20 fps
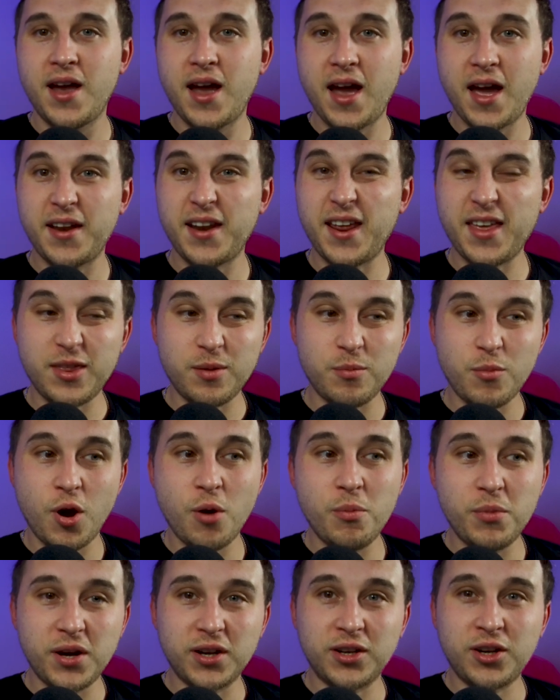And at the
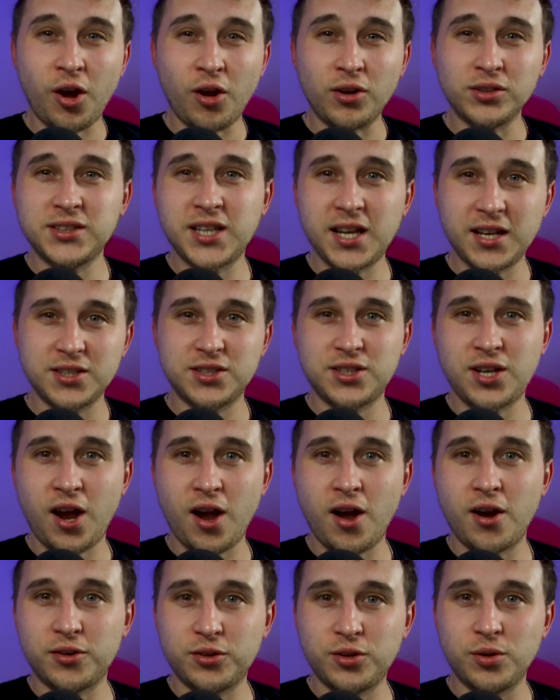moment, contactless
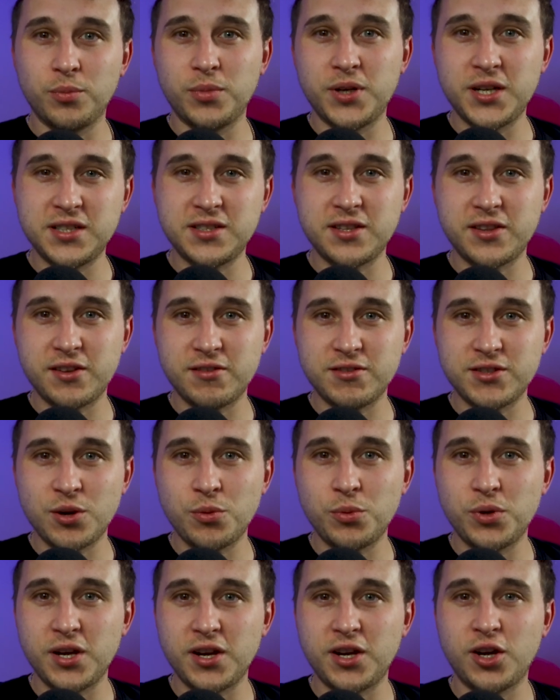card companies, there is
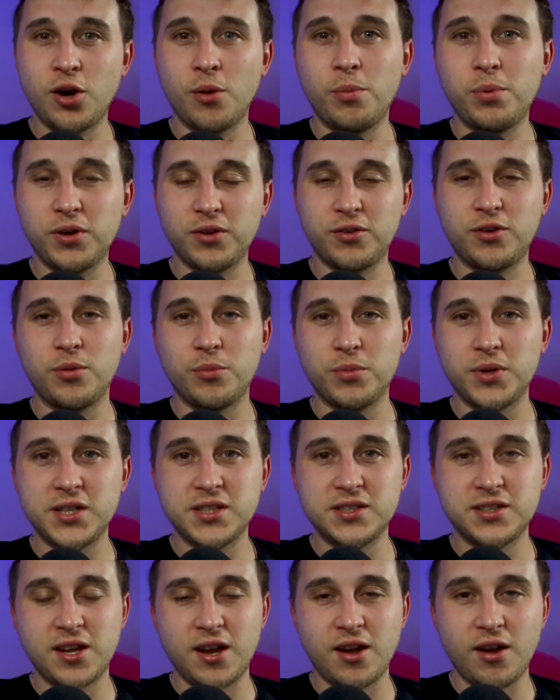only a couple of
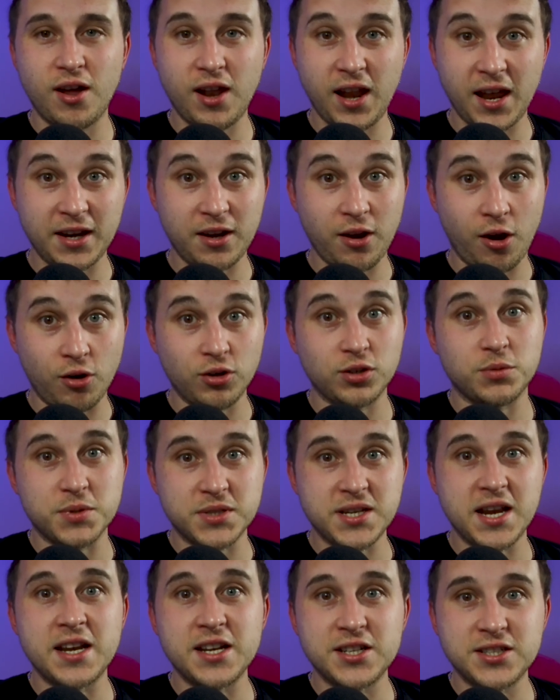companies that, like Octopus
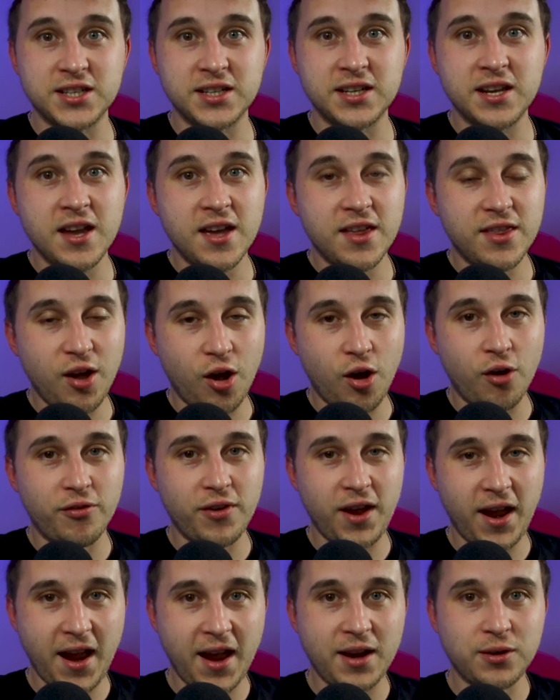Energy, that offer
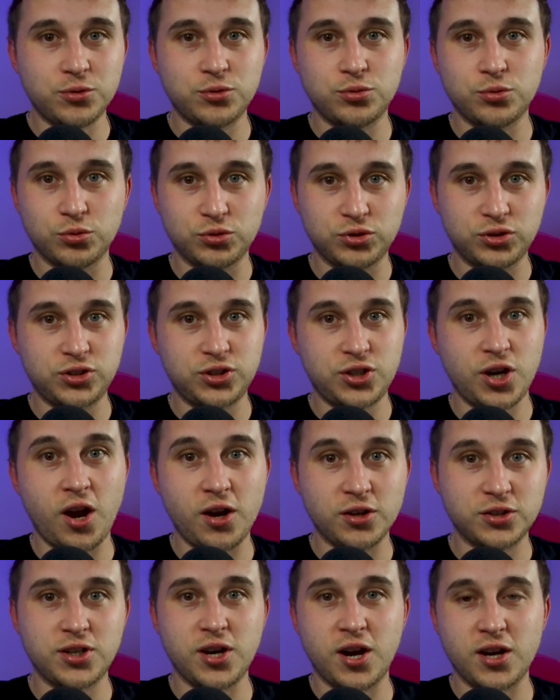actual
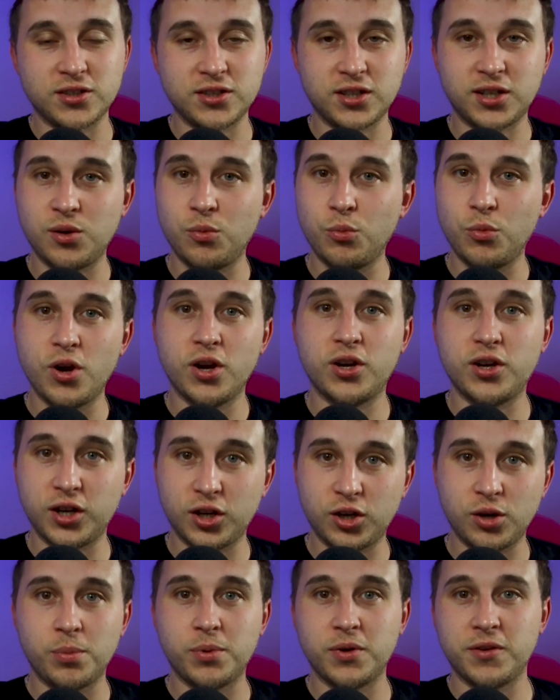charge cards that can work on a
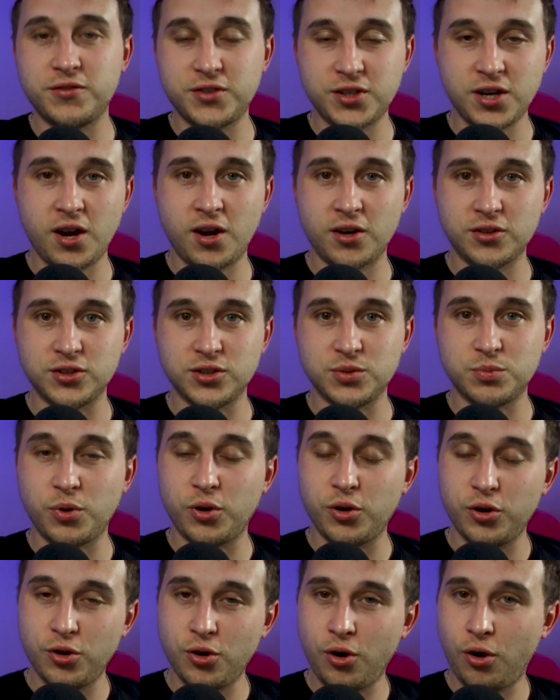couple of chargers. But
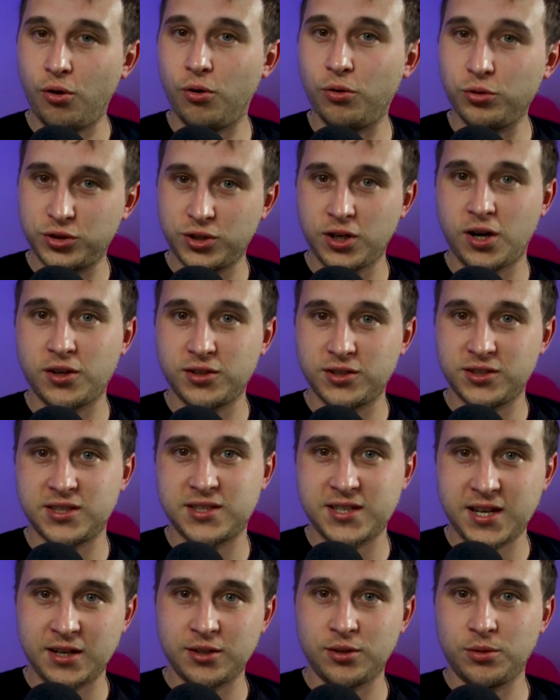not all chargers are
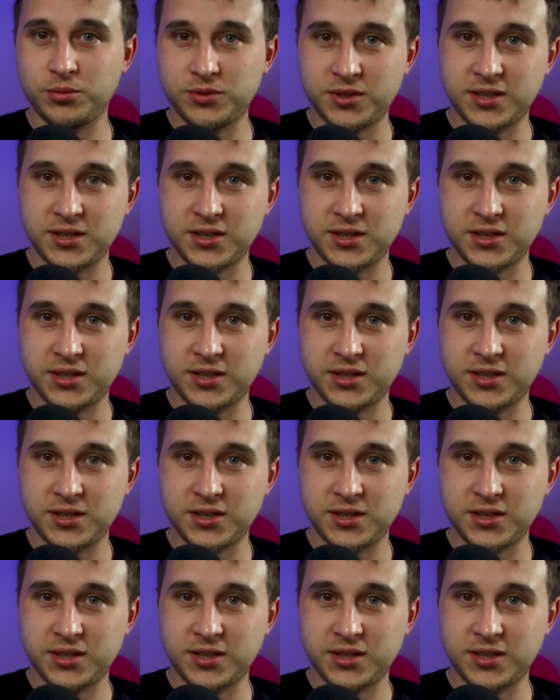signed up